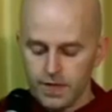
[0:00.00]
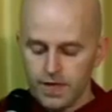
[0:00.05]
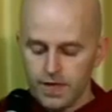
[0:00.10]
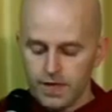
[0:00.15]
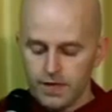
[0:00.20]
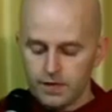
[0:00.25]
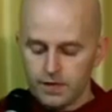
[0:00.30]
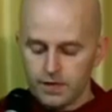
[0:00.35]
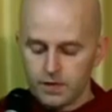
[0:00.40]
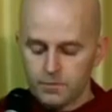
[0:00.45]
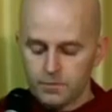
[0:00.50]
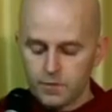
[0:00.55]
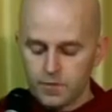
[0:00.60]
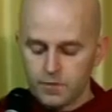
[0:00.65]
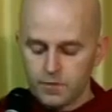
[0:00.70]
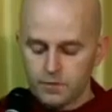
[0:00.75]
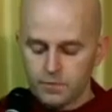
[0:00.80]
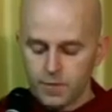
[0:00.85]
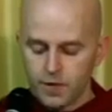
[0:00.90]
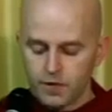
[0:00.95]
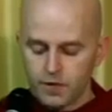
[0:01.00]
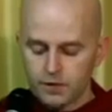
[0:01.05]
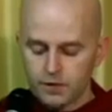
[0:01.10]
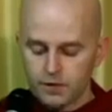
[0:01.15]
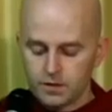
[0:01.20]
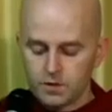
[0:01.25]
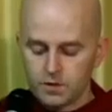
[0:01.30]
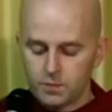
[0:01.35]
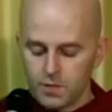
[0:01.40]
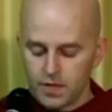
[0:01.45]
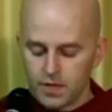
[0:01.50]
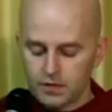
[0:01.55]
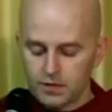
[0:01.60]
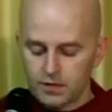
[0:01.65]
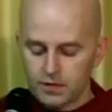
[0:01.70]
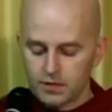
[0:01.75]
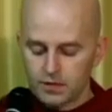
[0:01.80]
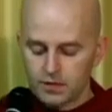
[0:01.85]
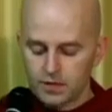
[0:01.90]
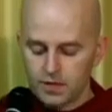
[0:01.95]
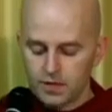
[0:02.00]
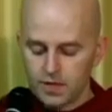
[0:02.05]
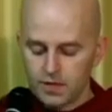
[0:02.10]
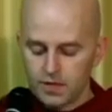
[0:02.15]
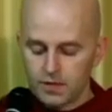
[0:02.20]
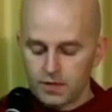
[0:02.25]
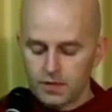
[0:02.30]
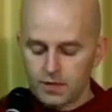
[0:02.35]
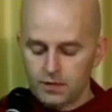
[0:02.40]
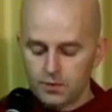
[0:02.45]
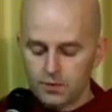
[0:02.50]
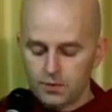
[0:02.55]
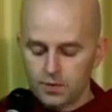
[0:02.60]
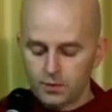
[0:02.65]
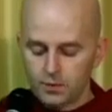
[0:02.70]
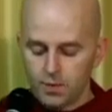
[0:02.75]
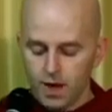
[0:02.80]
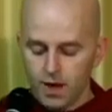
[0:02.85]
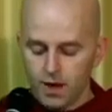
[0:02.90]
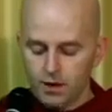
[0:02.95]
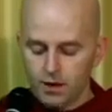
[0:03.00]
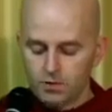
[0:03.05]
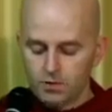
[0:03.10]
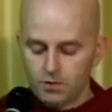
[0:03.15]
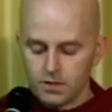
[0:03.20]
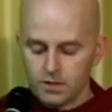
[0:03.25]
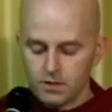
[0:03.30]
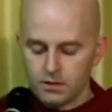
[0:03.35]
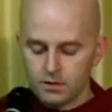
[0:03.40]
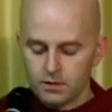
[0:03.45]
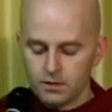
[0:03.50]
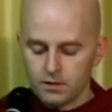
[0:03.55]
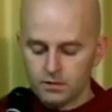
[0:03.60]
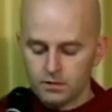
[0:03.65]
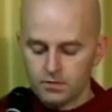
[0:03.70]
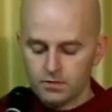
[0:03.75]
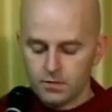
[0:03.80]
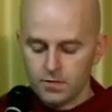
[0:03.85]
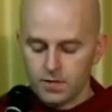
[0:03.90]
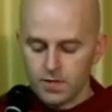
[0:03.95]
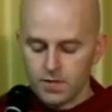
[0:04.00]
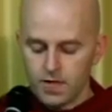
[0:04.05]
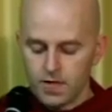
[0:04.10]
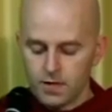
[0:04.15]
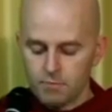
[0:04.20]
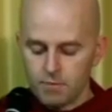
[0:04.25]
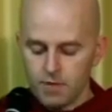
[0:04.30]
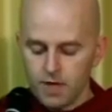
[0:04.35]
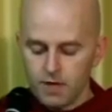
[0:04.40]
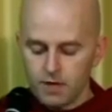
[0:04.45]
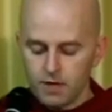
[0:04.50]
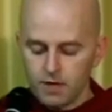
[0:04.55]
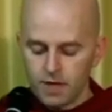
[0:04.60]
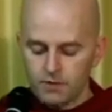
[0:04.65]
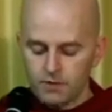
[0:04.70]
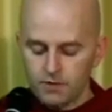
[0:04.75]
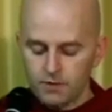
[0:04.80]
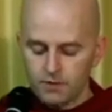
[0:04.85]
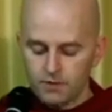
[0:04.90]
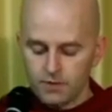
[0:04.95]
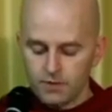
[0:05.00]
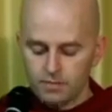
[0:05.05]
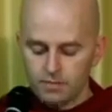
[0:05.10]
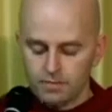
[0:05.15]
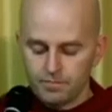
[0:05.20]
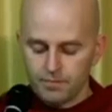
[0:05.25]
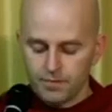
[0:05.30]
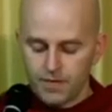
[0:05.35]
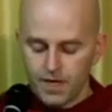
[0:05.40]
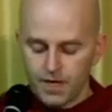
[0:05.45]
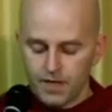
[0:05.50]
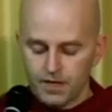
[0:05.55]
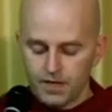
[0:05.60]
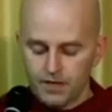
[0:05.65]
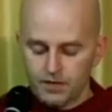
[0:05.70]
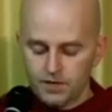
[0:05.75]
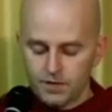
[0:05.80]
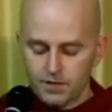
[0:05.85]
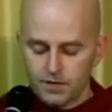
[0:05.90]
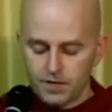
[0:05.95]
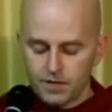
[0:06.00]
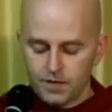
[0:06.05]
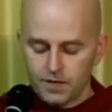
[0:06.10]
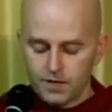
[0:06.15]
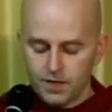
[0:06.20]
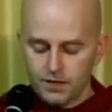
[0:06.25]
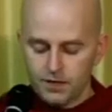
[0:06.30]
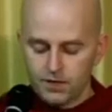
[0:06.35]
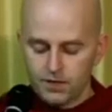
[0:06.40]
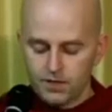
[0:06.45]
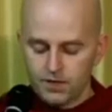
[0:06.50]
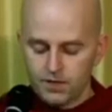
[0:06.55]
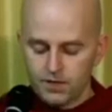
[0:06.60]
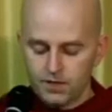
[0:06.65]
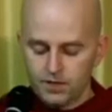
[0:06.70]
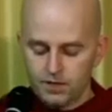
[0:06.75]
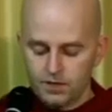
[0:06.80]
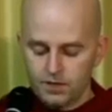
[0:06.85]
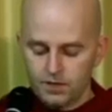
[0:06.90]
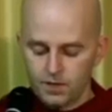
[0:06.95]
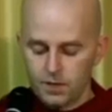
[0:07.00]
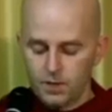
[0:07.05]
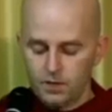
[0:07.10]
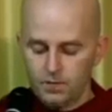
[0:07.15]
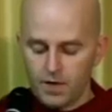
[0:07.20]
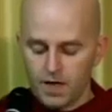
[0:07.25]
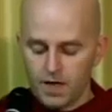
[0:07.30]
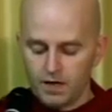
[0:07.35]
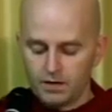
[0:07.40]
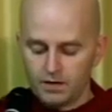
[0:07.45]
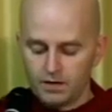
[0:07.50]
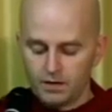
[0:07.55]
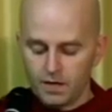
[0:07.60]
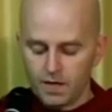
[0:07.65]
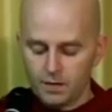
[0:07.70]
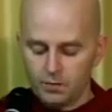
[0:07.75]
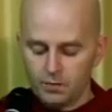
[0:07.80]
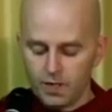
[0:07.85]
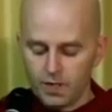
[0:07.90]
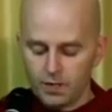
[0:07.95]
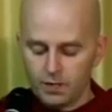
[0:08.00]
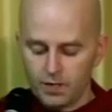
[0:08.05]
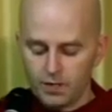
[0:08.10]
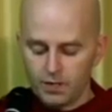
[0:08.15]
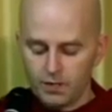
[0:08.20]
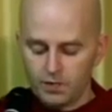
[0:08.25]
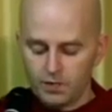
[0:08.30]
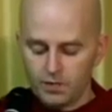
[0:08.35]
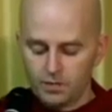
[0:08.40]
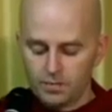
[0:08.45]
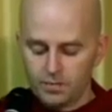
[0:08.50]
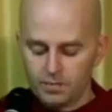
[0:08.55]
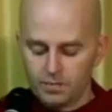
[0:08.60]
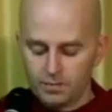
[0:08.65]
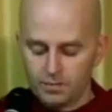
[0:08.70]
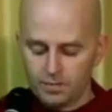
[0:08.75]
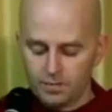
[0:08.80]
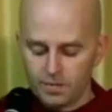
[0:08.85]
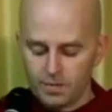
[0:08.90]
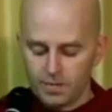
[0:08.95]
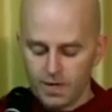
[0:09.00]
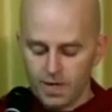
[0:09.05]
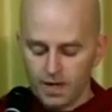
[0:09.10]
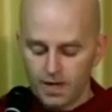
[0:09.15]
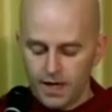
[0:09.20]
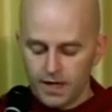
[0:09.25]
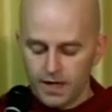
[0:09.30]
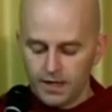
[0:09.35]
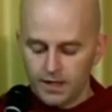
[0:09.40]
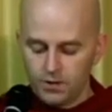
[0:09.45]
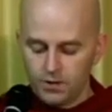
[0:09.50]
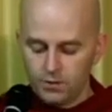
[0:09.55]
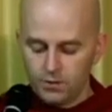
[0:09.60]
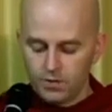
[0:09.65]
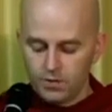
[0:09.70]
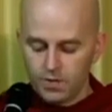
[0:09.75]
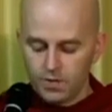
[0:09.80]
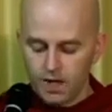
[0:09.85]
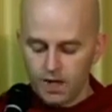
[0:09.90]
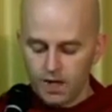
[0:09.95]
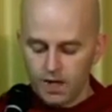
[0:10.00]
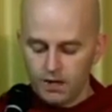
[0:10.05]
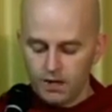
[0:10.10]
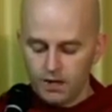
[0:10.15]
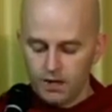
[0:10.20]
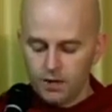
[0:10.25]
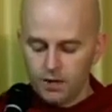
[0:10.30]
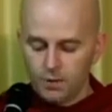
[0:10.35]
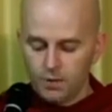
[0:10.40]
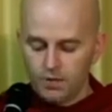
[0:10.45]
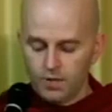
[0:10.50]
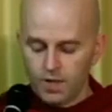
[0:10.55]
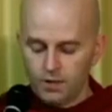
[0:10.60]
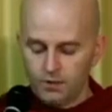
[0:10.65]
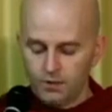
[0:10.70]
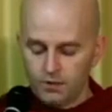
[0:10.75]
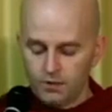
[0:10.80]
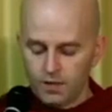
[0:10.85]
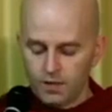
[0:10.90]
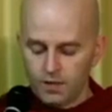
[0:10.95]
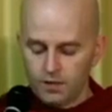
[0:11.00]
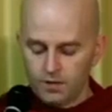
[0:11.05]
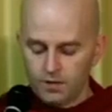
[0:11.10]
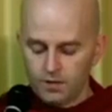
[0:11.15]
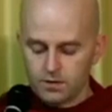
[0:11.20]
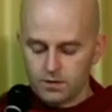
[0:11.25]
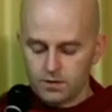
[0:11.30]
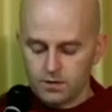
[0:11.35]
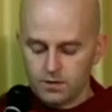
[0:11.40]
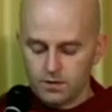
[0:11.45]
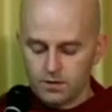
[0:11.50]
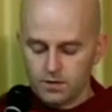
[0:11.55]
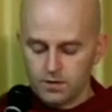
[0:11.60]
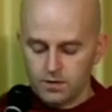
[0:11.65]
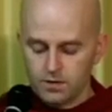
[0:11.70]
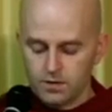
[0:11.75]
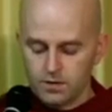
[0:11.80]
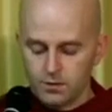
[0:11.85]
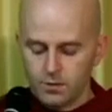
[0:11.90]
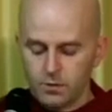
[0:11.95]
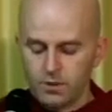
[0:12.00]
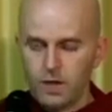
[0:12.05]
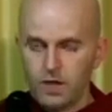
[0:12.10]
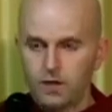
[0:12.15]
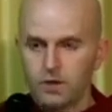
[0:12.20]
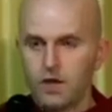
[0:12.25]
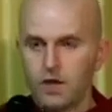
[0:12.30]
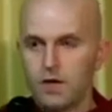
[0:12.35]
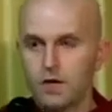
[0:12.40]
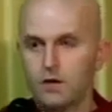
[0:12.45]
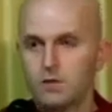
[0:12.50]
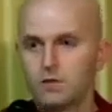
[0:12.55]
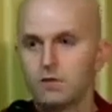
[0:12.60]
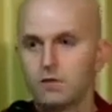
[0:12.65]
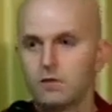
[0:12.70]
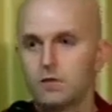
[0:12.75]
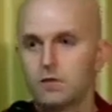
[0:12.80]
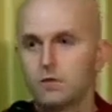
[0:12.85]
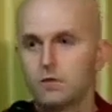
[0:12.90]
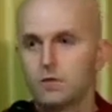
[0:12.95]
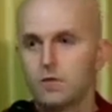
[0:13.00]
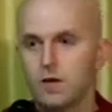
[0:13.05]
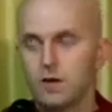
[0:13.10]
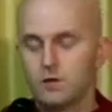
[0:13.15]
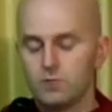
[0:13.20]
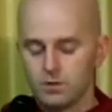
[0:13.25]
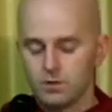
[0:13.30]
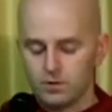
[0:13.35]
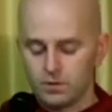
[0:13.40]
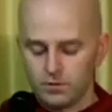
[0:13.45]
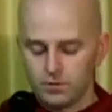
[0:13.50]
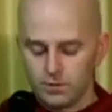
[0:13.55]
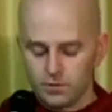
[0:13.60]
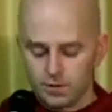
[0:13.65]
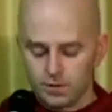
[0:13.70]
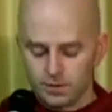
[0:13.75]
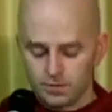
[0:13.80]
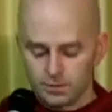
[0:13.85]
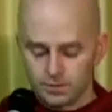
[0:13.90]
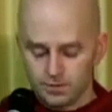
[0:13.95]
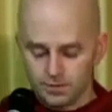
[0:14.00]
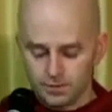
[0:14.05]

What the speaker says: it can be expected that he will arouse zeal, make an effort, and instigate energy to abandon that blemish. And he will die without lust, without hate, without delusion,